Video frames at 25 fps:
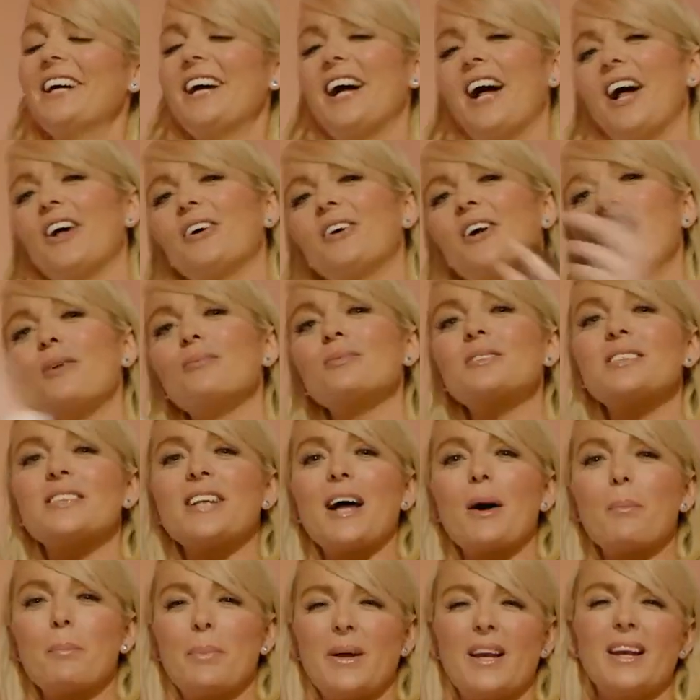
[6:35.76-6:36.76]
I'll come to
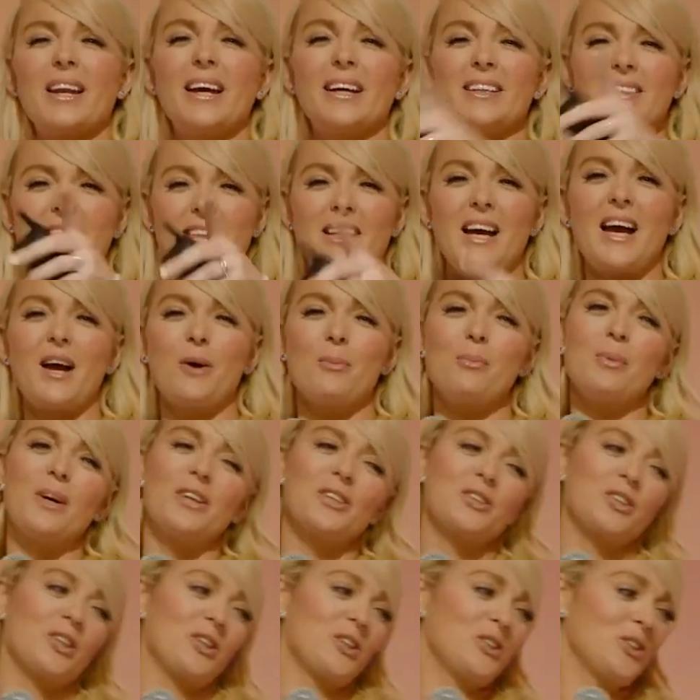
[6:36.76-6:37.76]
that bit later, how
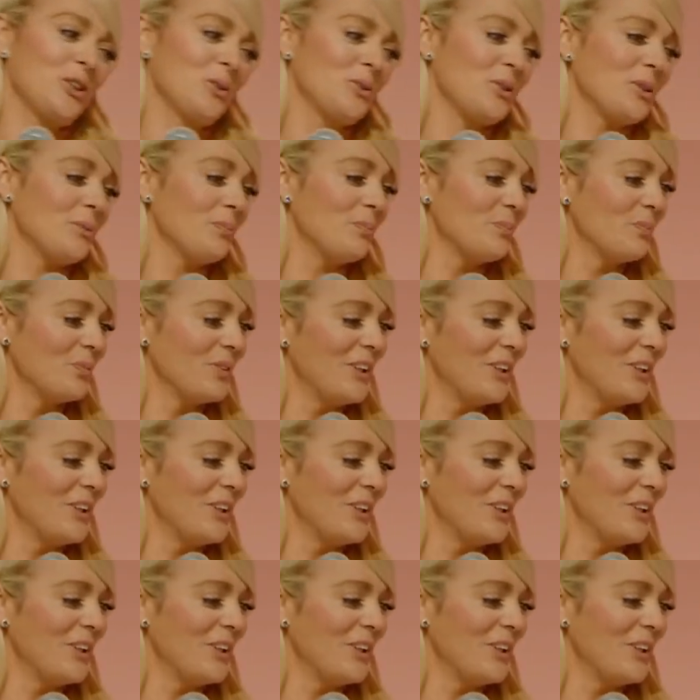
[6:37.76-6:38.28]
much I showed him.